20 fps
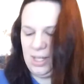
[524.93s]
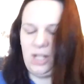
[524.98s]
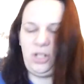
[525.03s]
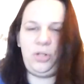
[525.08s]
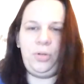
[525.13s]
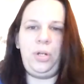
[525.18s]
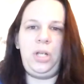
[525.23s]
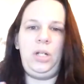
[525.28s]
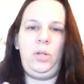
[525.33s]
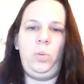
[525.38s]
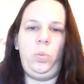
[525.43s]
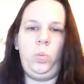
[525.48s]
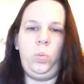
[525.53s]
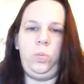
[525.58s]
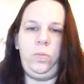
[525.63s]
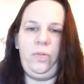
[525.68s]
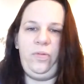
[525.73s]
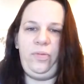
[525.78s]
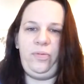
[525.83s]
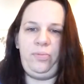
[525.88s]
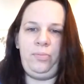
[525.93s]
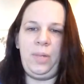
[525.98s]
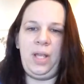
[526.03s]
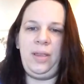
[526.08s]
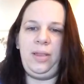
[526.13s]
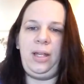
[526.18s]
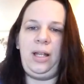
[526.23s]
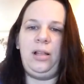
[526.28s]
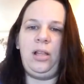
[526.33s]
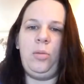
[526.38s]
I joined
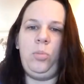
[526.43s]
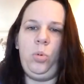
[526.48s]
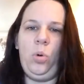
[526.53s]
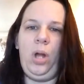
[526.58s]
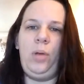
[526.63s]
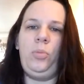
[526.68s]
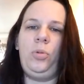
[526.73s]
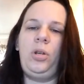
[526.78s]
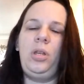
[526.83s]
monthly club 1,